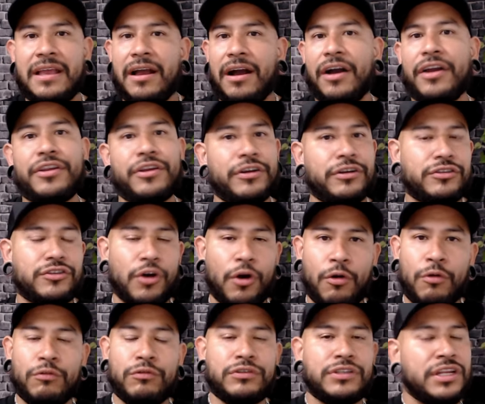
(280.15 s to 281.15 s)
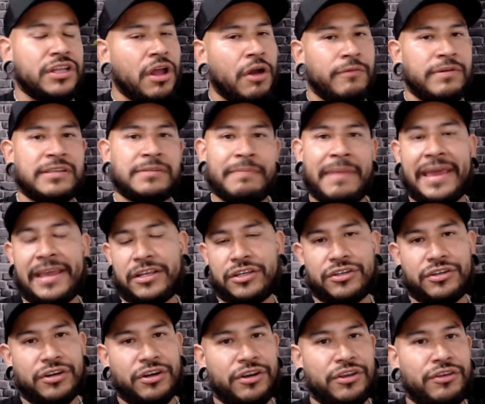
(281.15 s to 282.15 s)
on your toes and always make
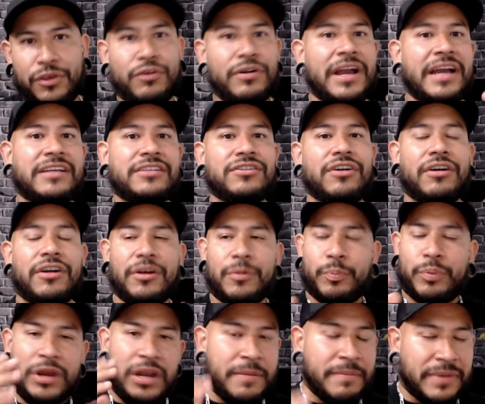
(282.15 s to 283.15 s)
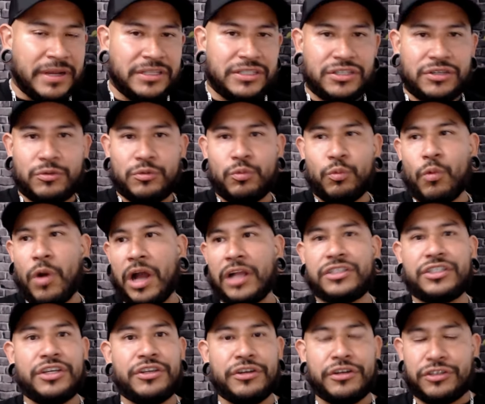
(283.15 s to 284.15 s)
sure you guys are pretty much
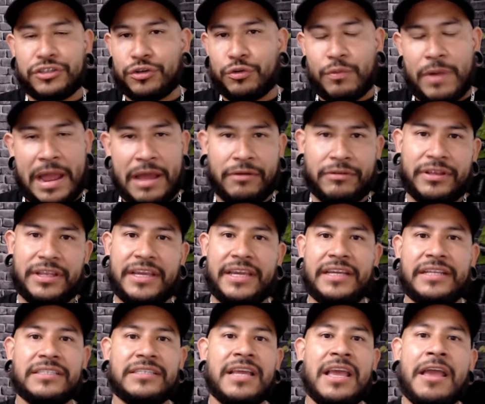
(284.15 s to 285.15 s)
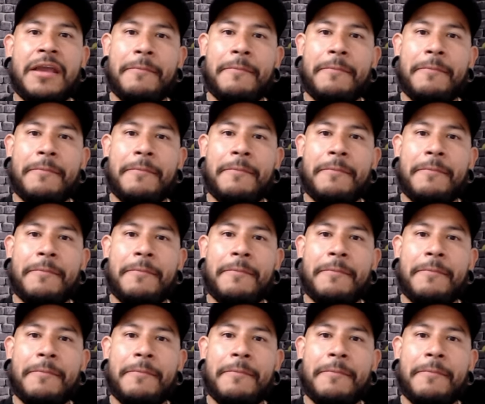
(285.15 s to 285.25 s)
watching your surroundings.